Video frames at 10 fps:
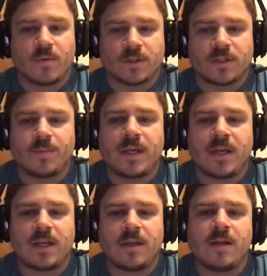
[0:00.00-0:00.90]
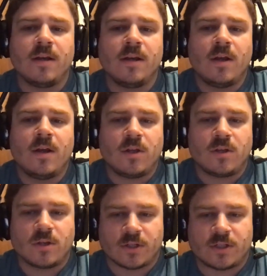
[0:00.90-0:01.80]
more speed,
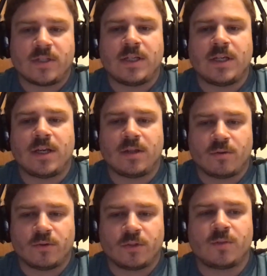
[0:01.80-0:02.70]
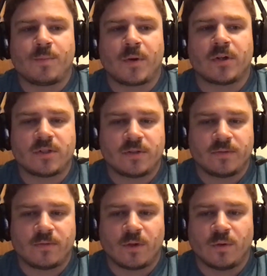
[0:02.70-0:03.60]
you're seeing those
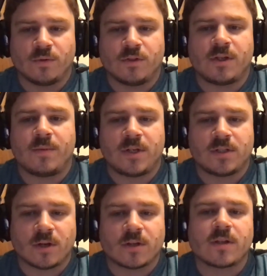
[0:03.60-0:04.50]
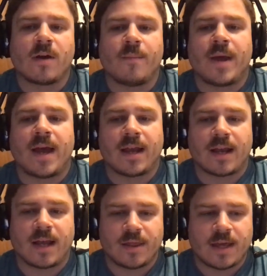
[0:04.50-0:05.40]
sparks of old Jimmy start to come
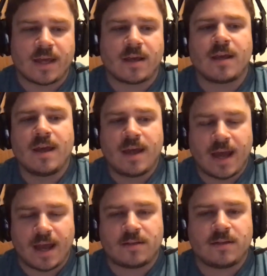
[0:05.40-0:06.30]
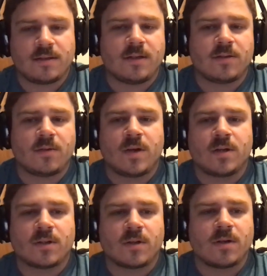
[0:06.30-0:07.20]
back. And I think as the season
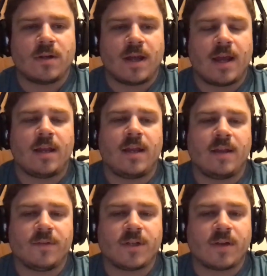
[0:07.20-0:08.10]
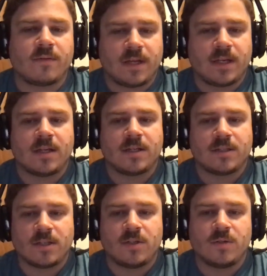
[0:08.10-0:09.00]
wears on, and if Chevy can
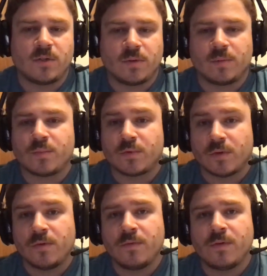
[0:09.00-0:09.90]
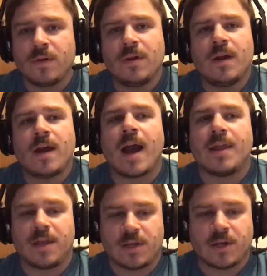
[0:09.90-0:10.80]
continue to improve,
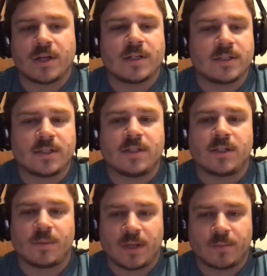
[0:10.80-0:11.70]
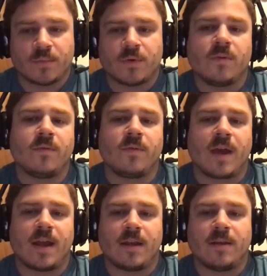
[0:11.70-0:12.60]
I think you're going to see Jimmy
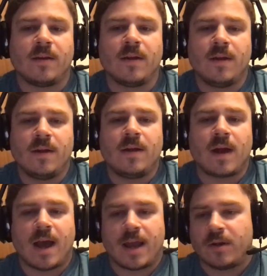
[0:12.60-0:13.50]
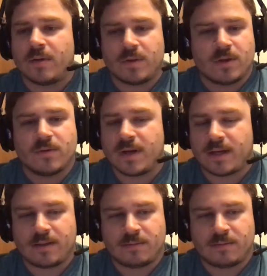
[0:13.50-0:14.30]
improve. And I agree with you, Rick.